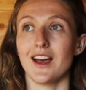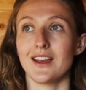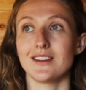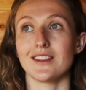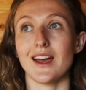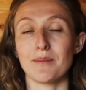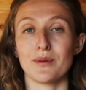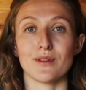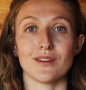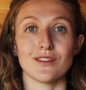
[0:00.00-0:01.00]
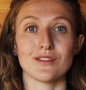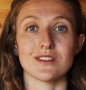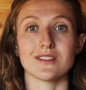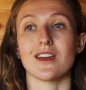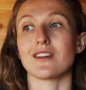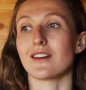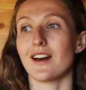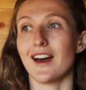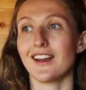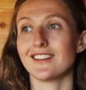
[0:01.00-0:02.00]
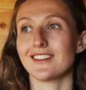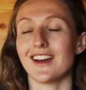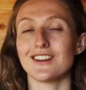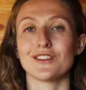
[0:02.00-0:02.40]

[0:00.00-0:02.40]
And at that point you're just like, I